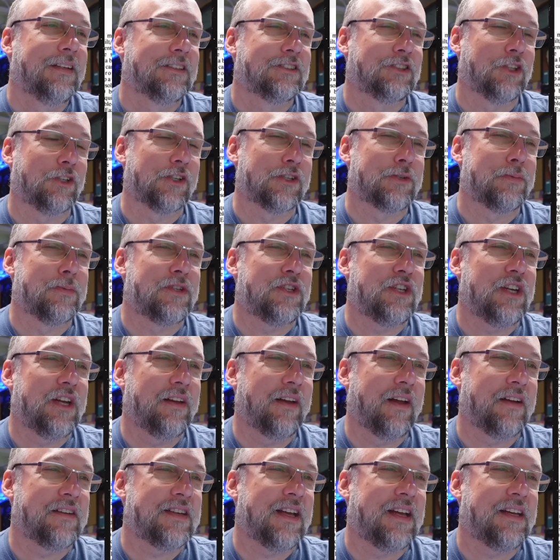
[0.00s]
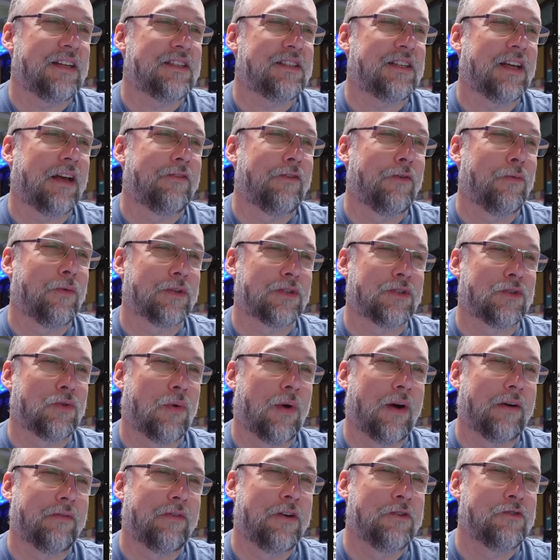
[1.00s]
So this machine, 1987, was
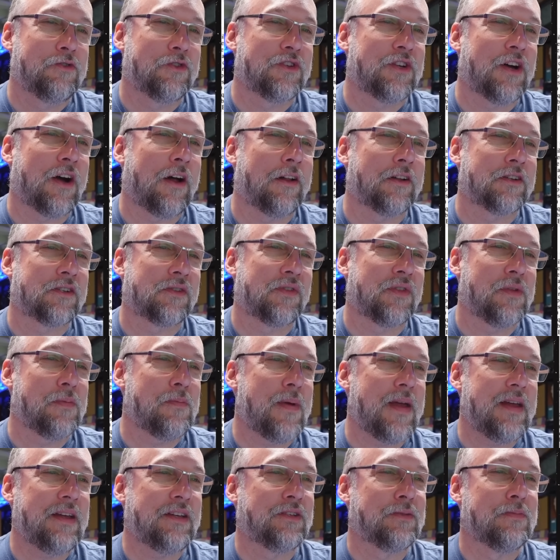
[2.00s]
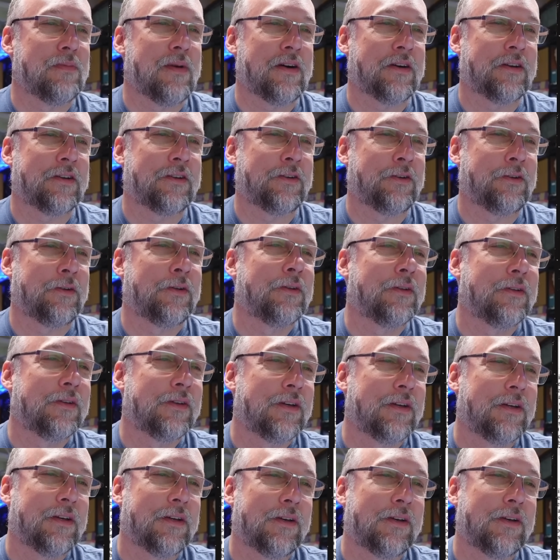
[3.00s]
$1,200 for the base model